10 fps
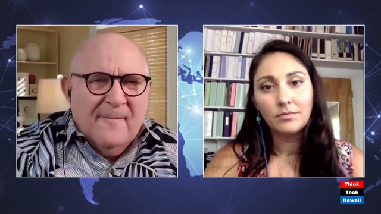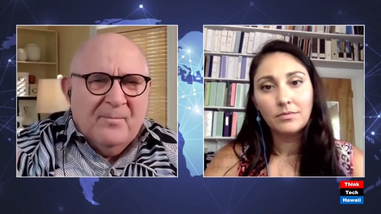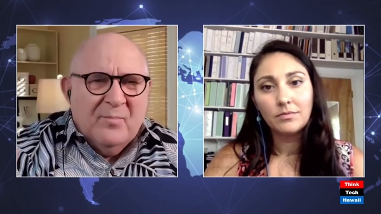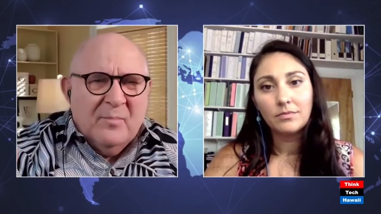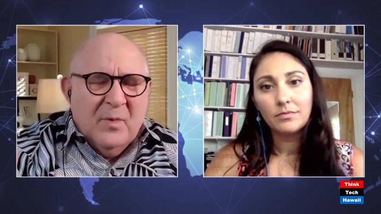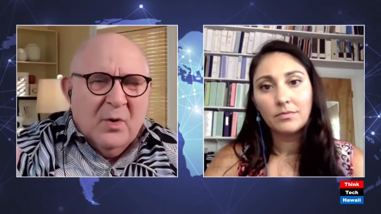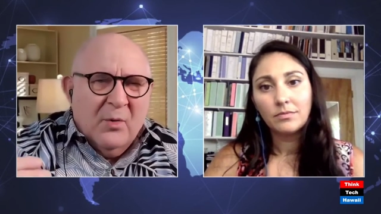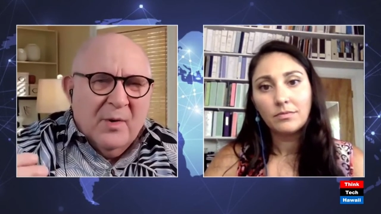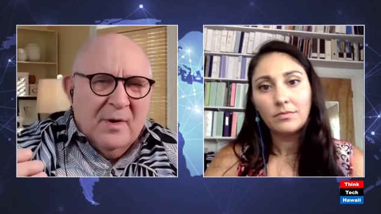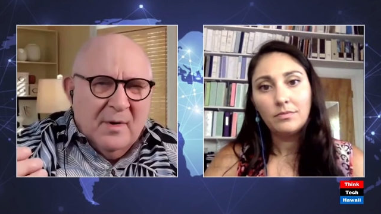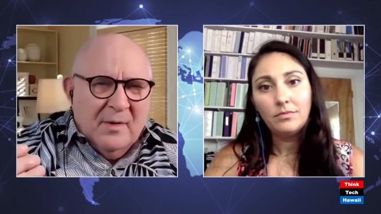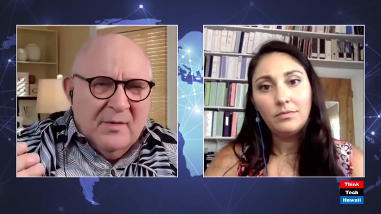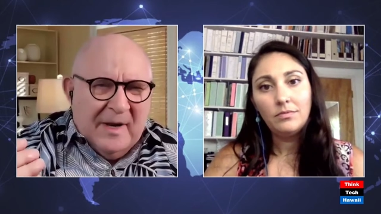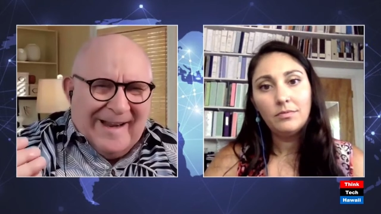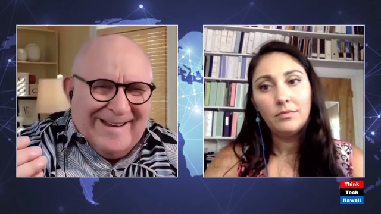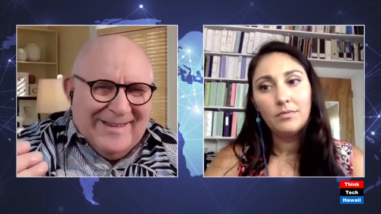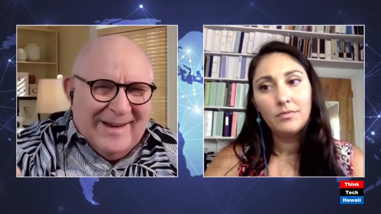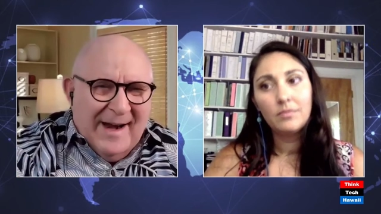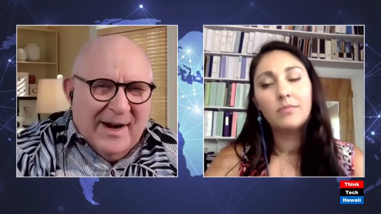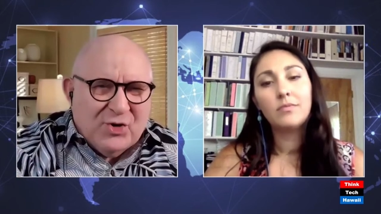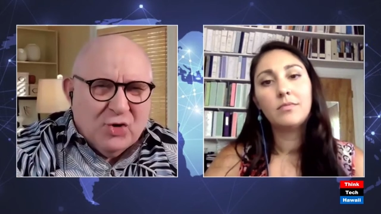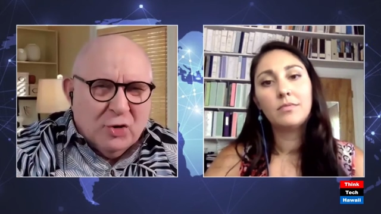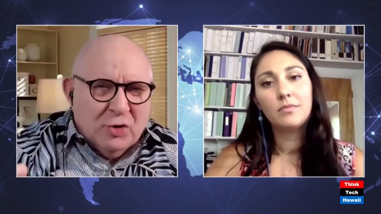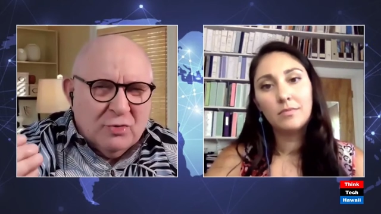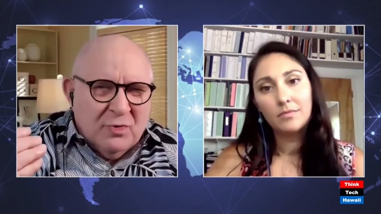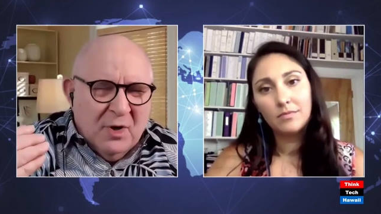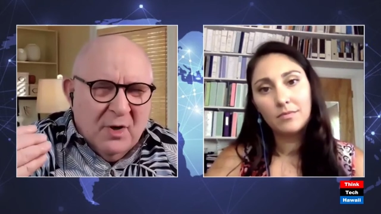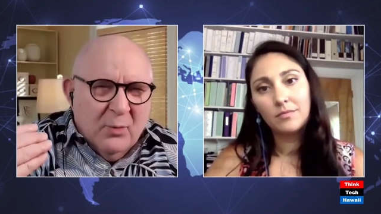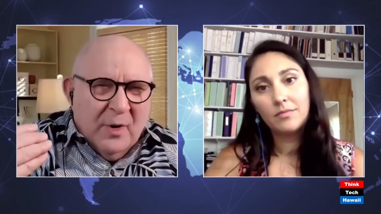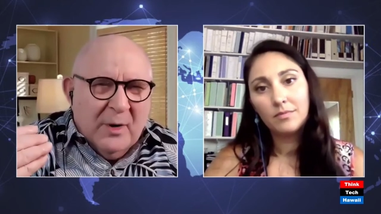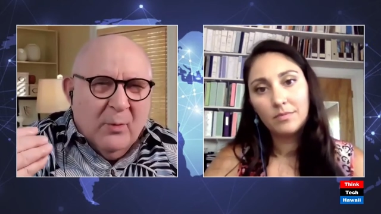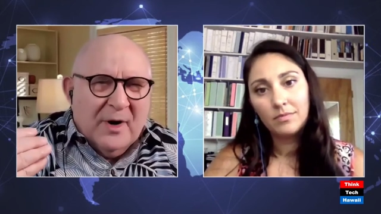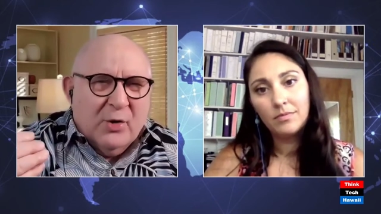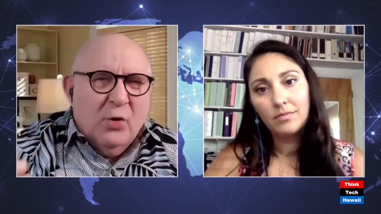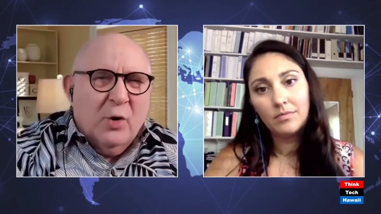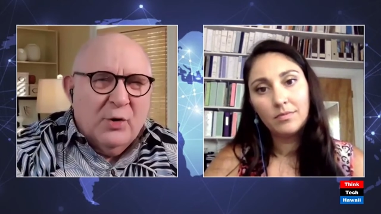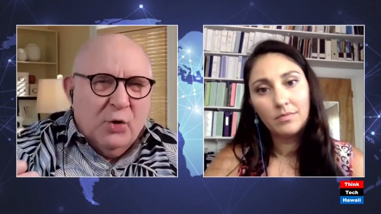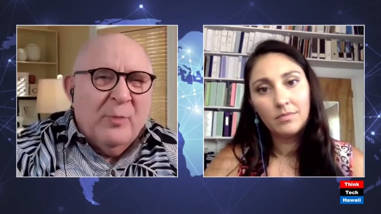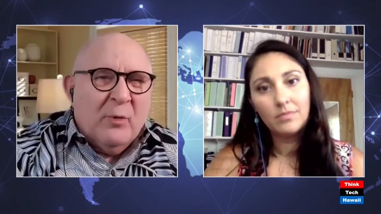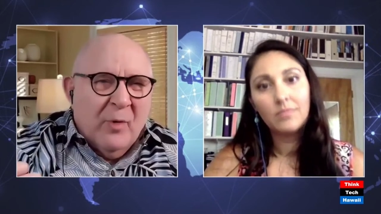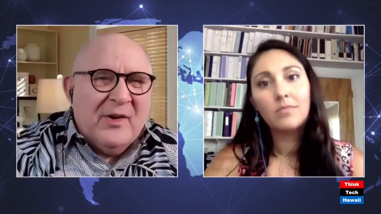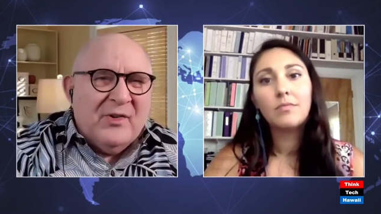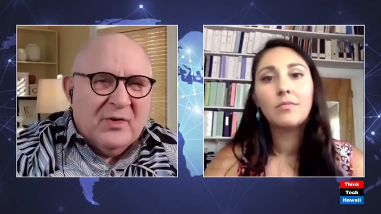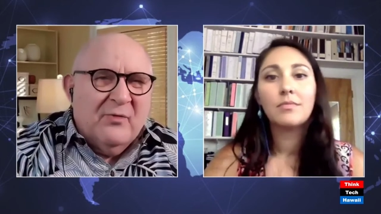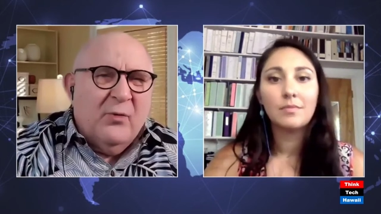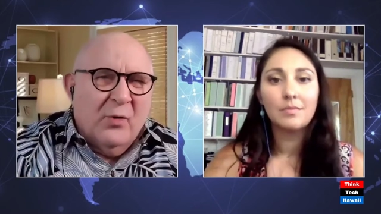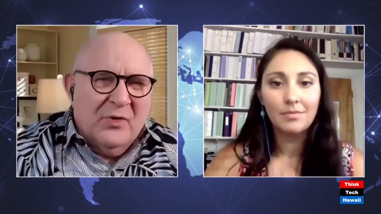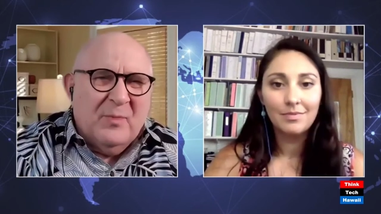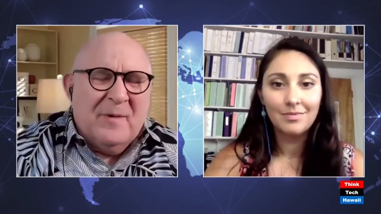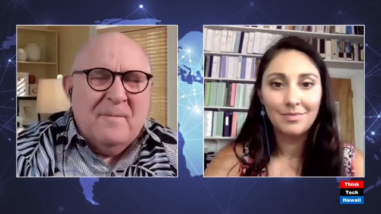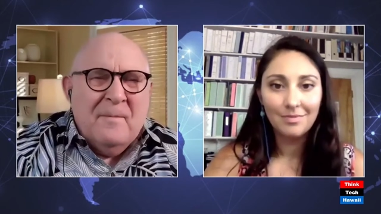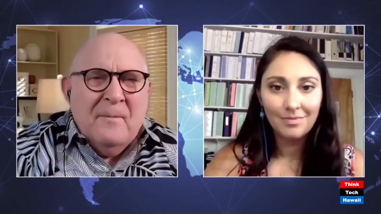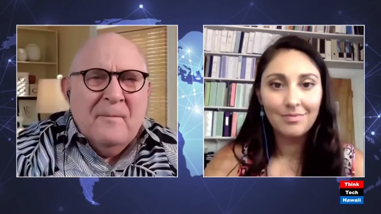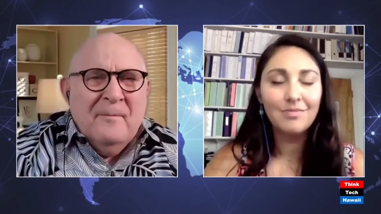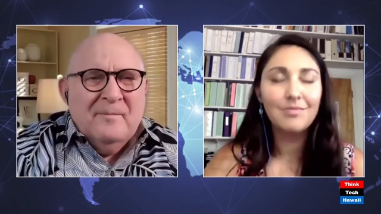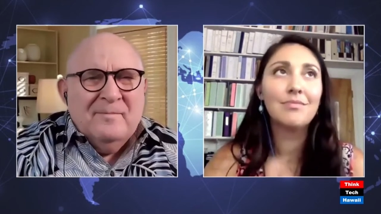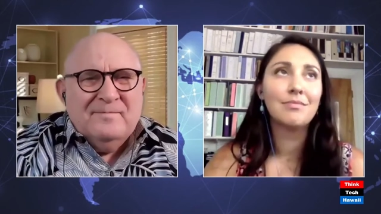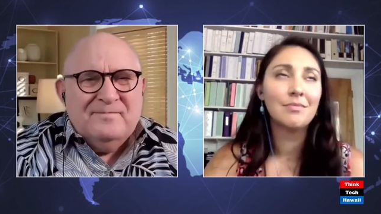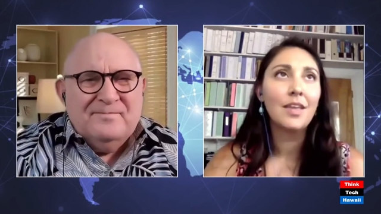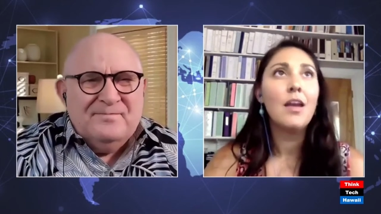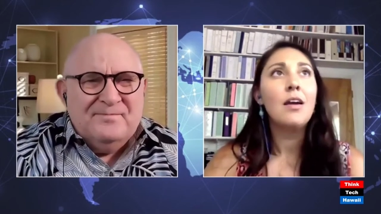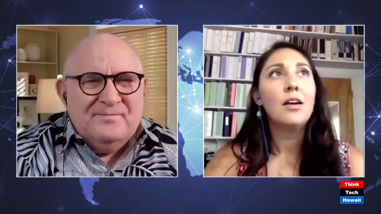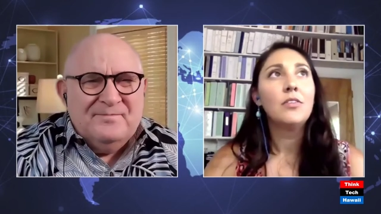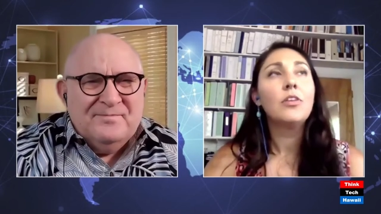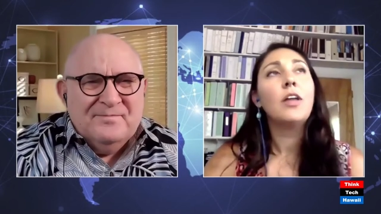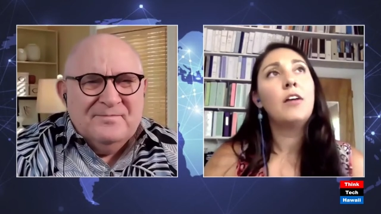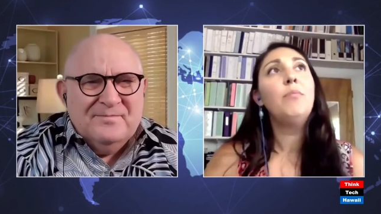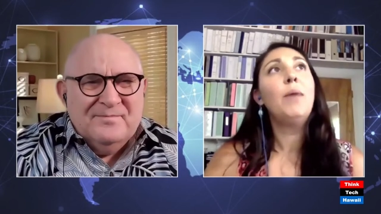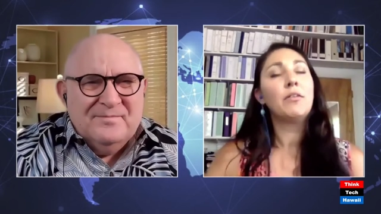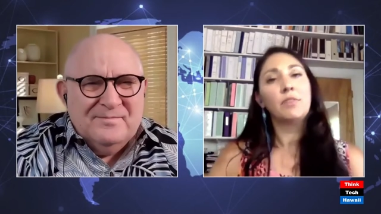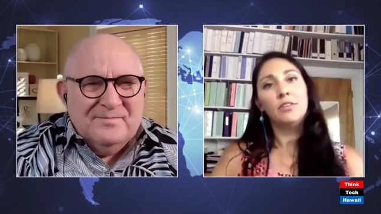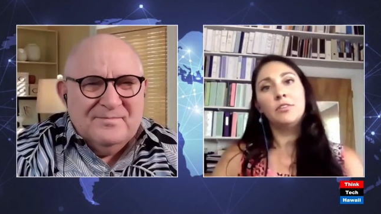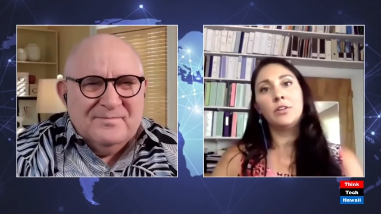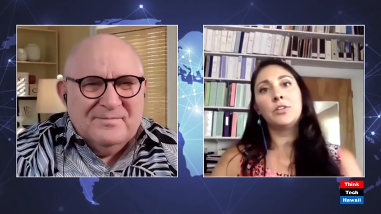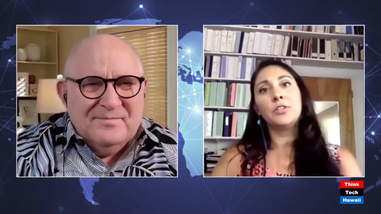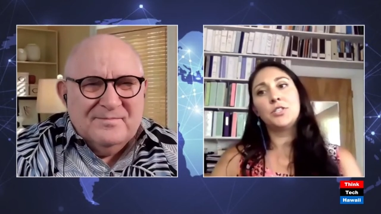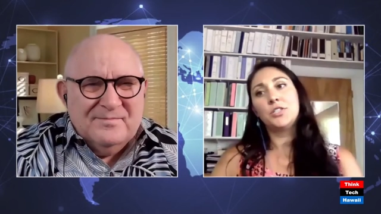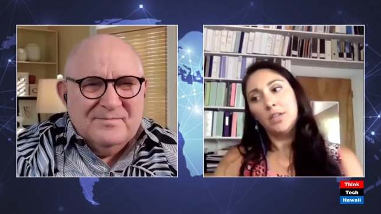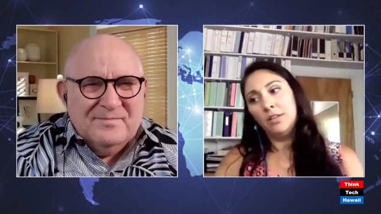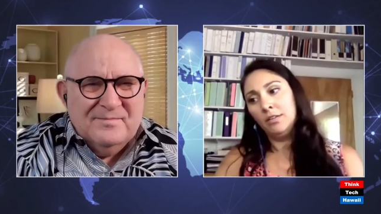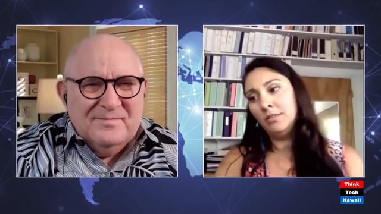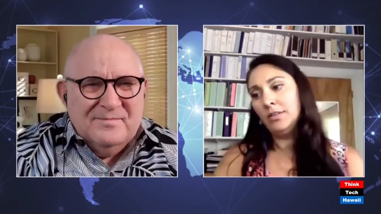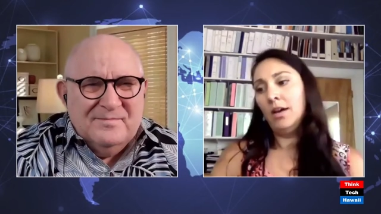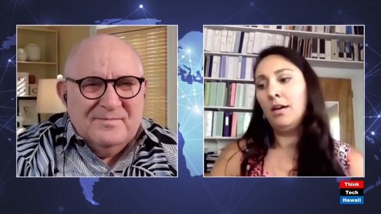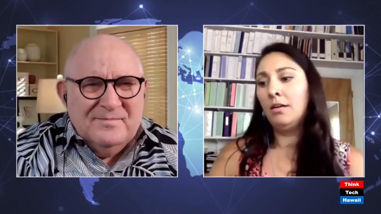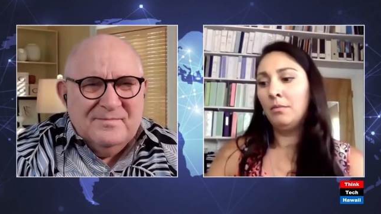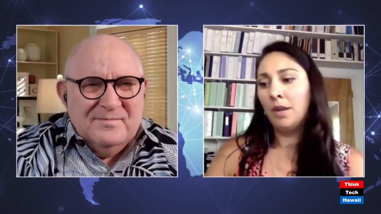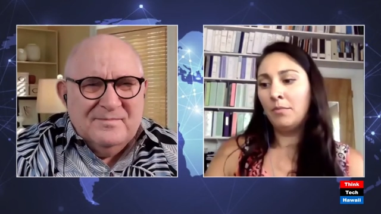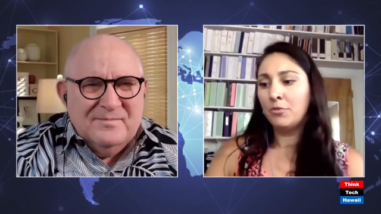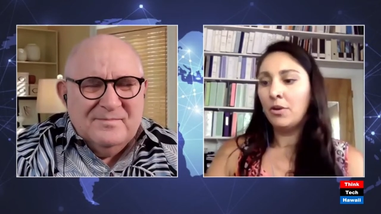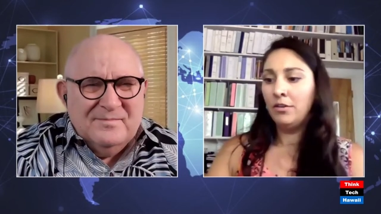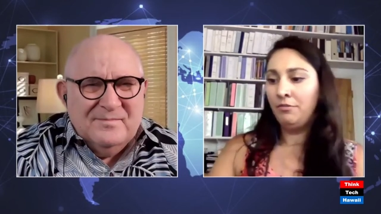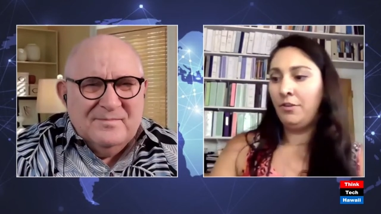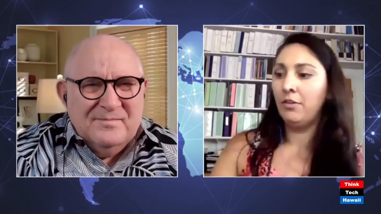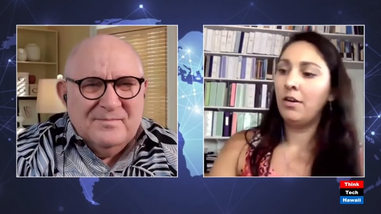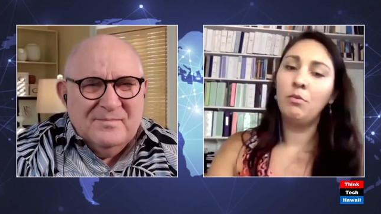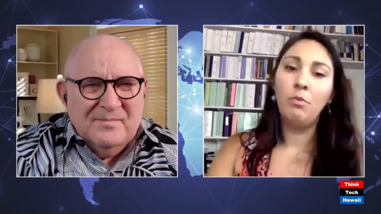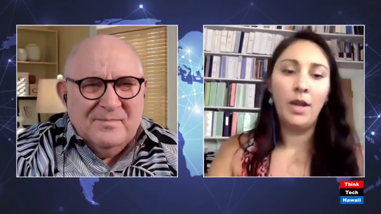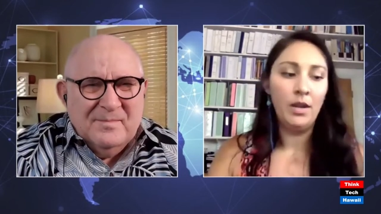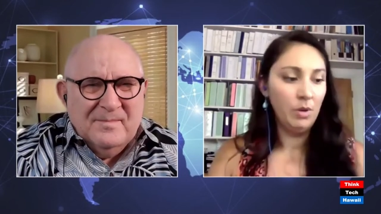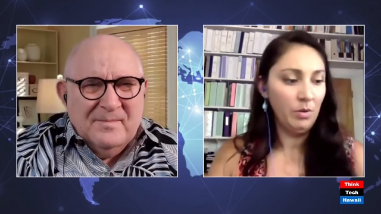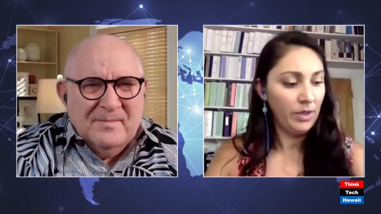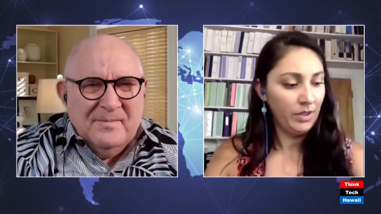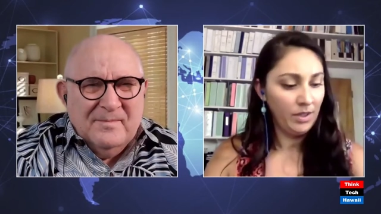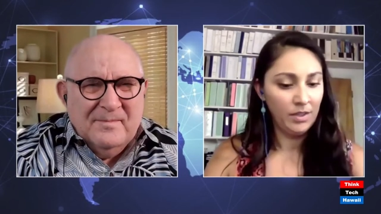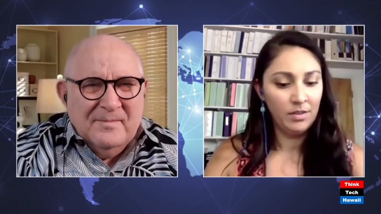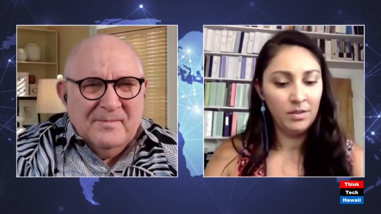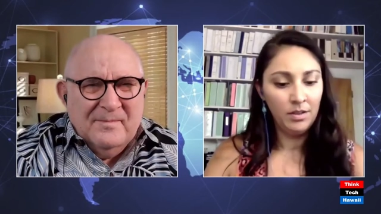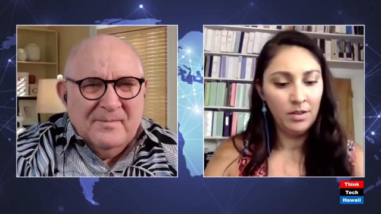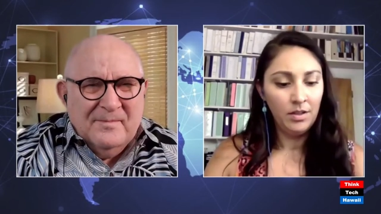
Speaker 1: Um, you know, in in the international what do you want to call it? Human rights enforcement.
Speaker 2: Mm-hmm. So a lot of my research is um, I'm trying to figure out a way where we can